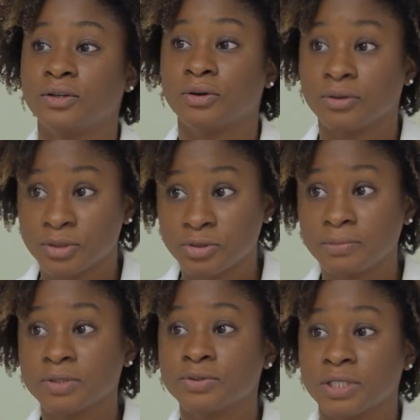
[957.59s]
No, the
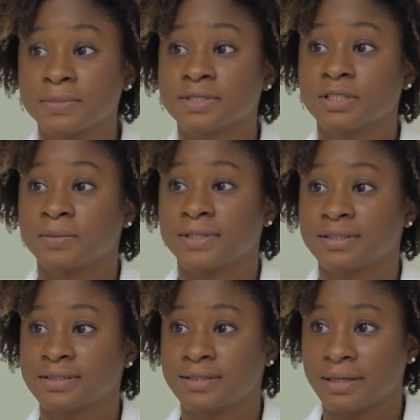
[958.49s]
treatment regime is going to be
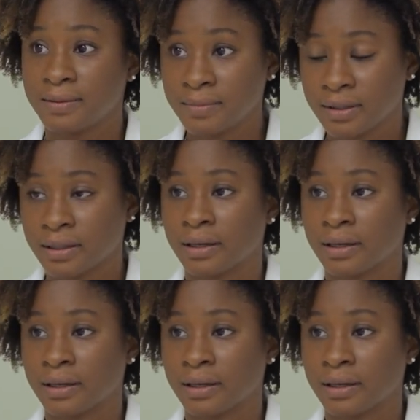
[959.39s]
the same.